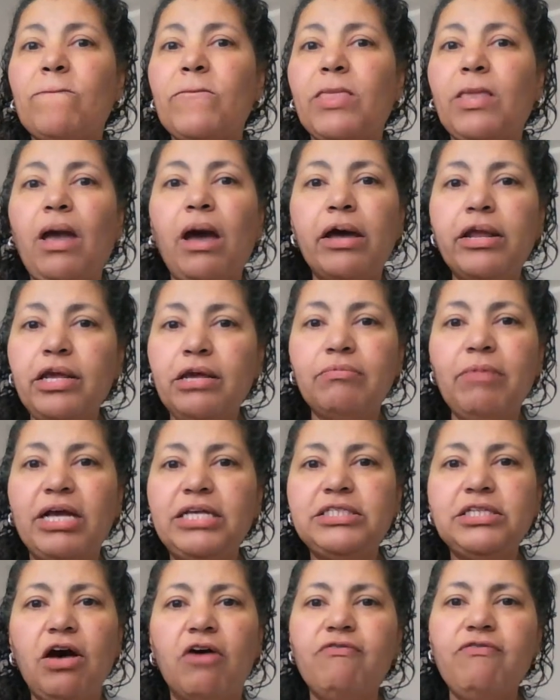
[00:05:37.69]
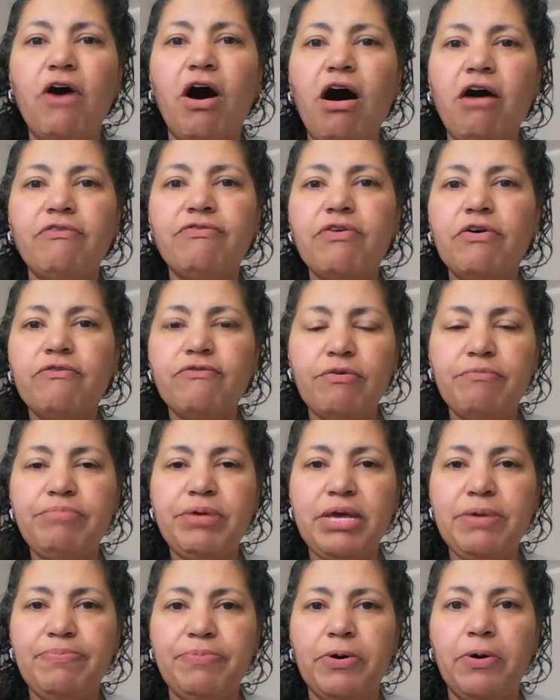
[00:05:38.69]
cutting myself off from
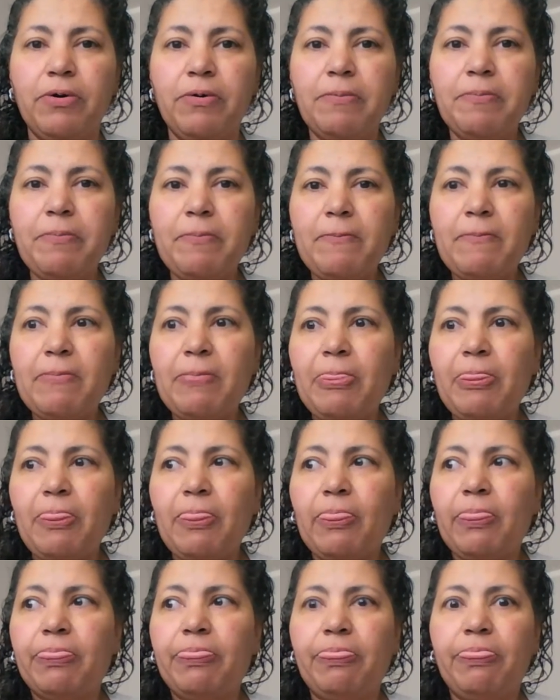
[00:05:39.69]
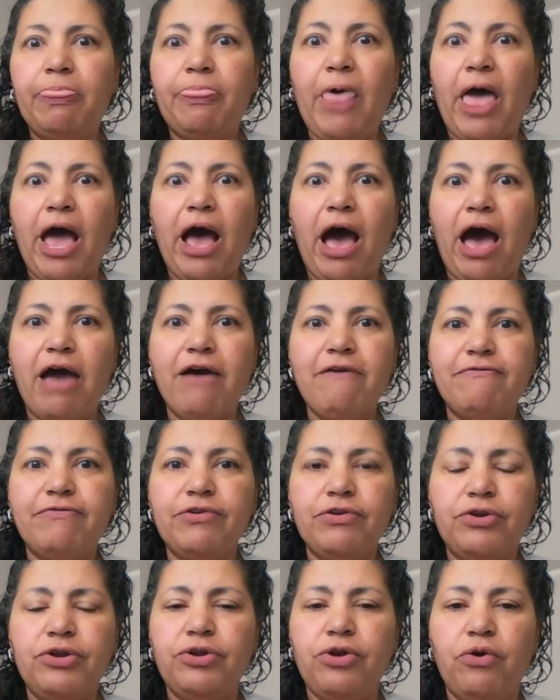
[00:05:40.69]
people that I've
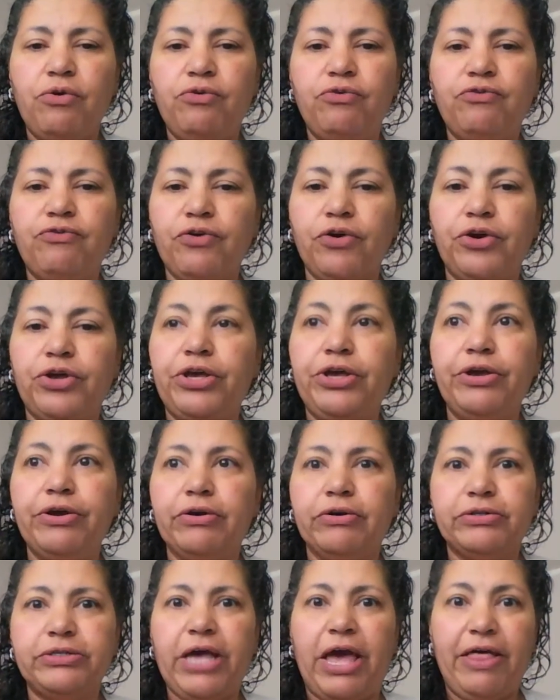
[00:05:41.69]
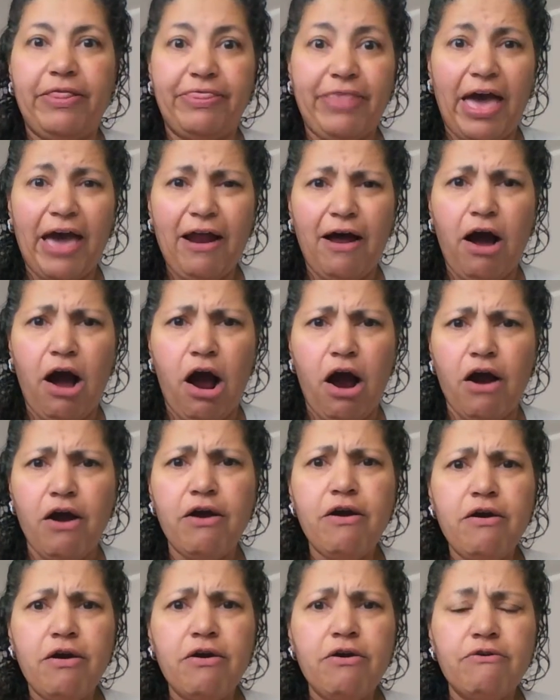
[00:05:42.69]
known for years and that
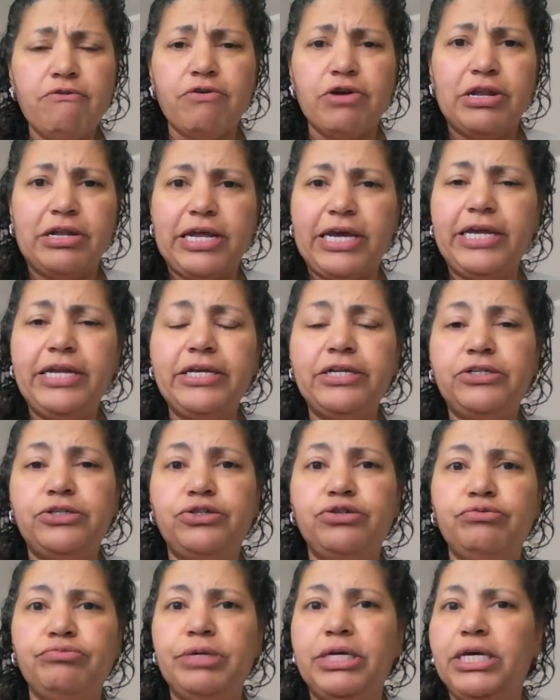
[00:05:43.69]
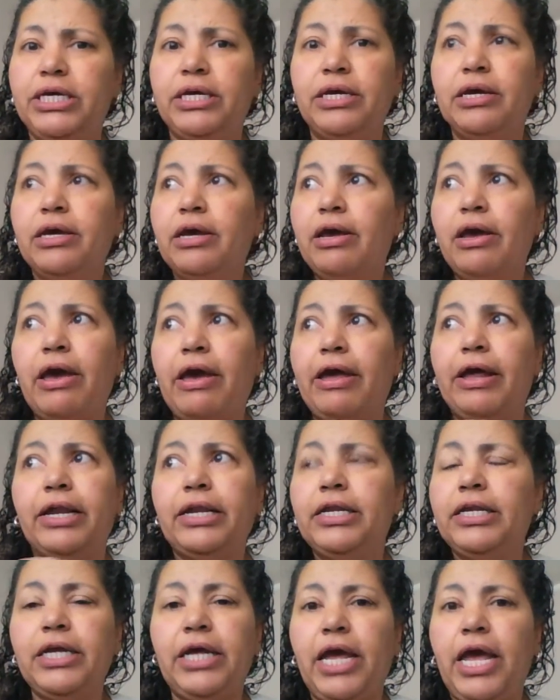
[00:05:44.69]
are related to me and
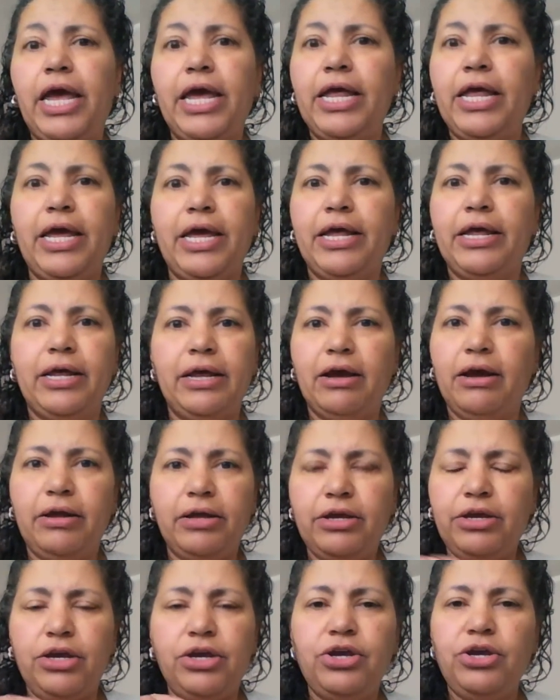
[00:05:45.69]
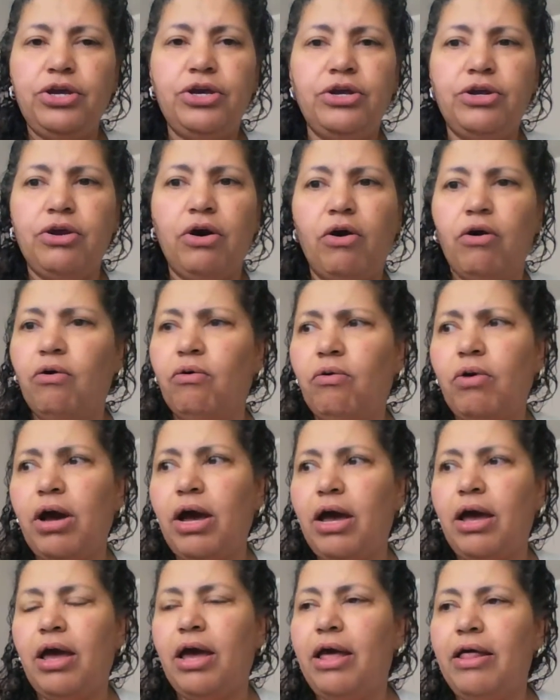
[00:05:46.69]
and, and uh, you, you know
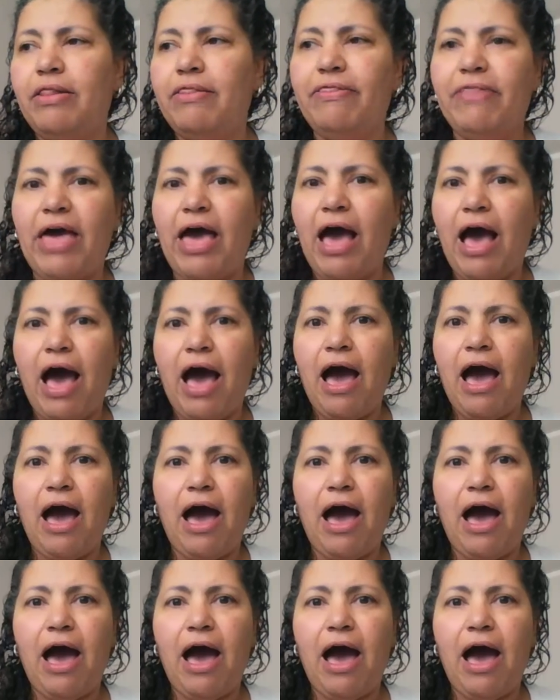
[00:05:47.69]
and that